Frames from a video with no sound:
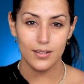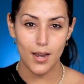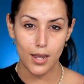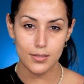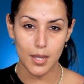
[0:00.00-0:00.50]

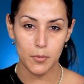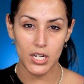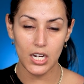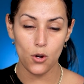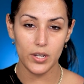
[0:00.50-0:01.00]
Next, I'm
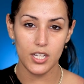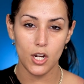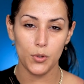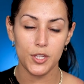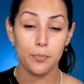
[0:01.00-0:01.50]
gonna go
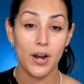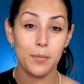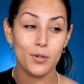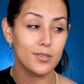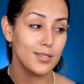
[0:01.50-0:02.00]
in with a primer.